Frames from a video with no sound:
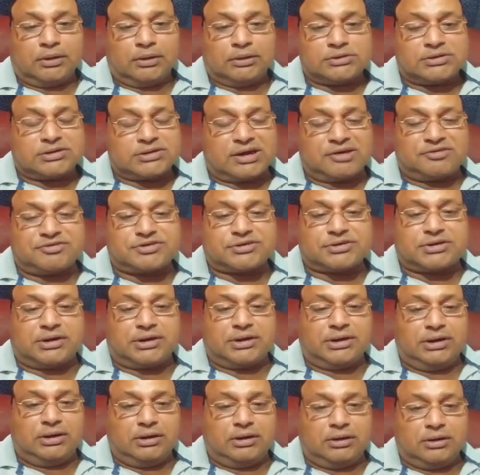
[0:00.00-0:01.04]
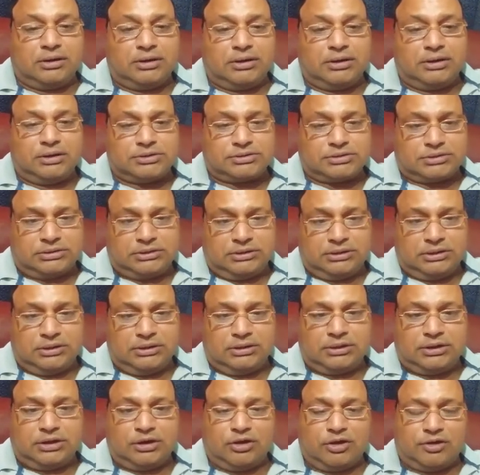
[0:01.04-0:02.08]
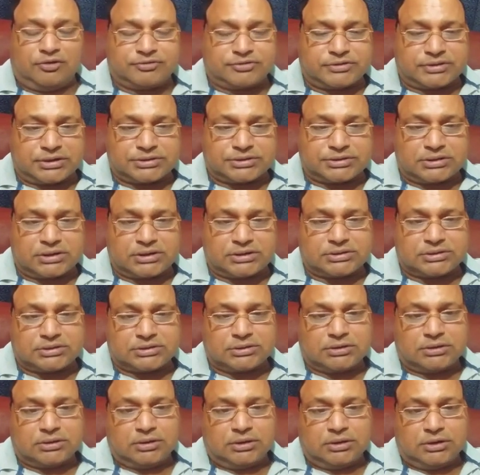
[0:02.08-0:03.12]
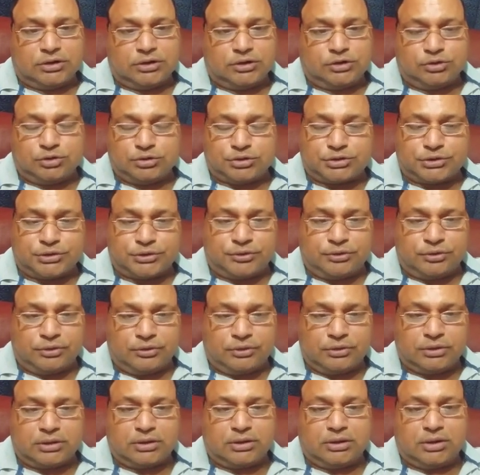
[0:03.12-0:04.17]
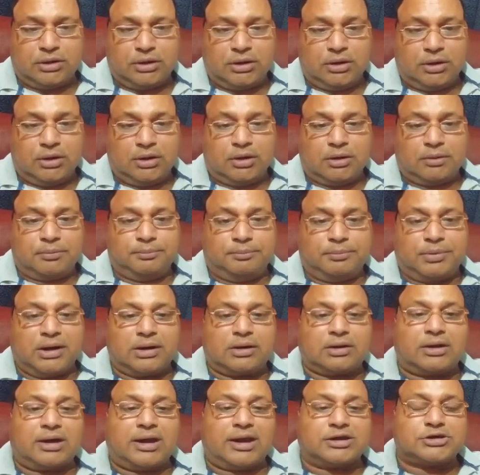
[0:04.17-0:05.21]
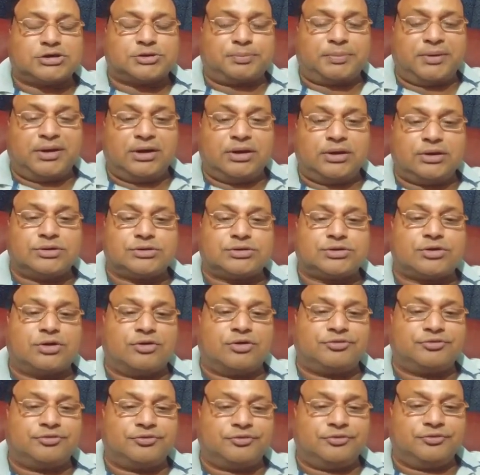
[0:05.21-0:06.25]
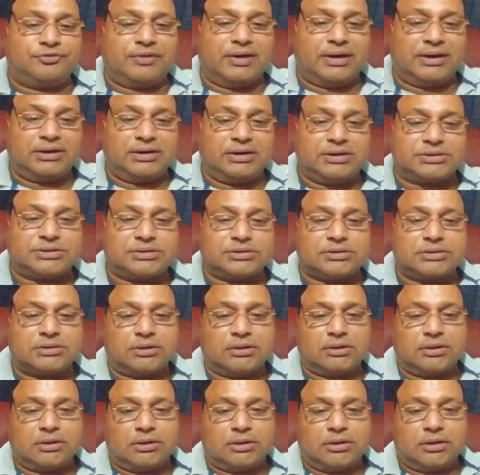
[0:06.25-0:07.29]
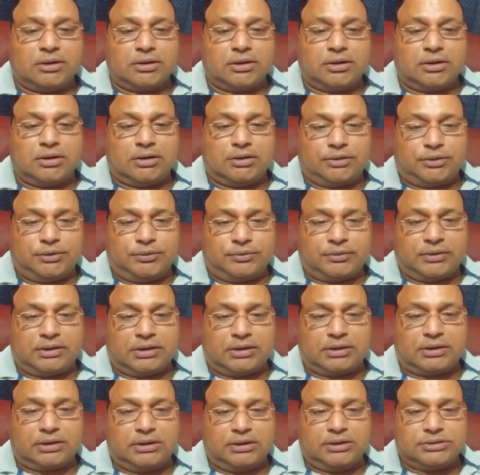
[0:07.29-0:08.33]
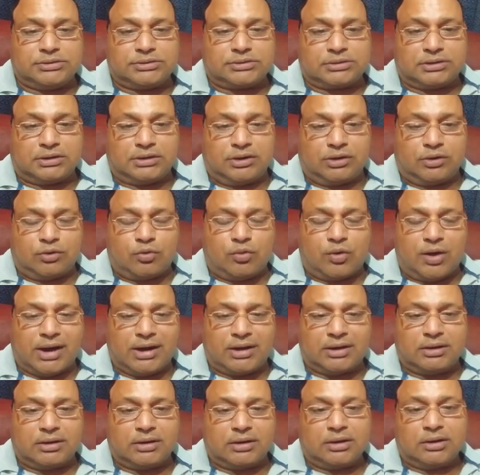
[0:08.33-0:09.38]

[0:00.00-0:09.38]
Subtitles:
self-study is the key of success, you should note, but experience of various tutor is required